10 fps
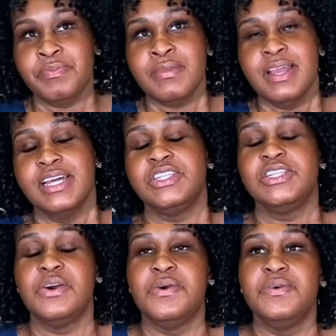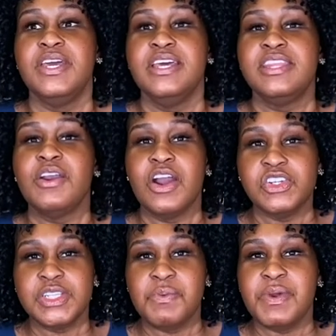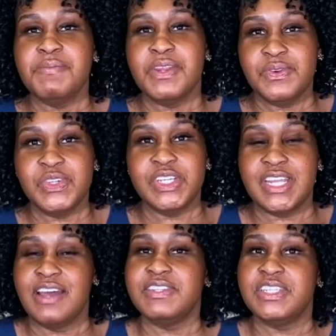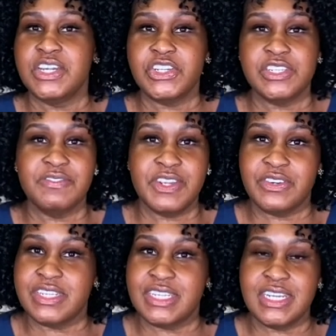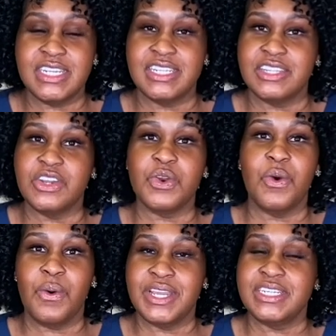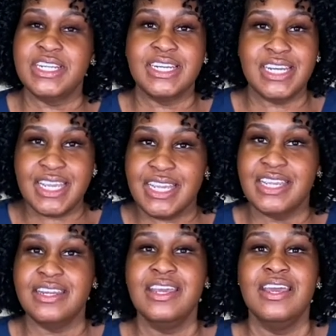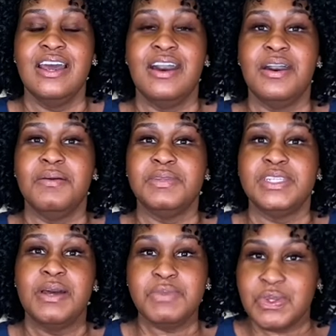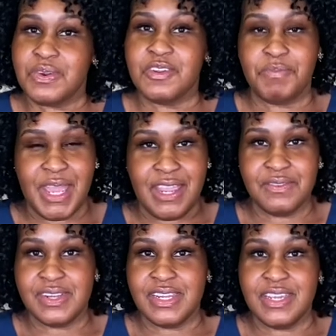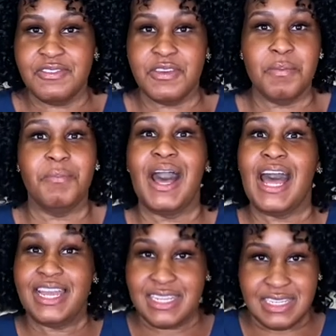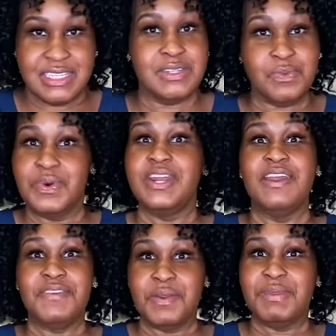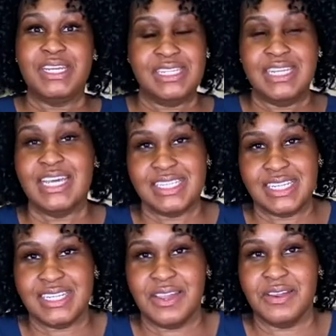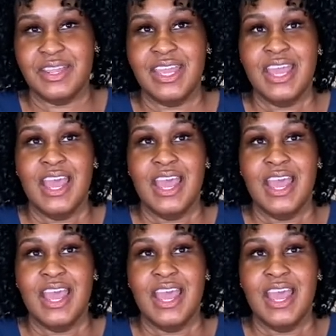And so there are some women who just have such severe disease that they're going to need um, some sort of pain relief by whatever means necessary.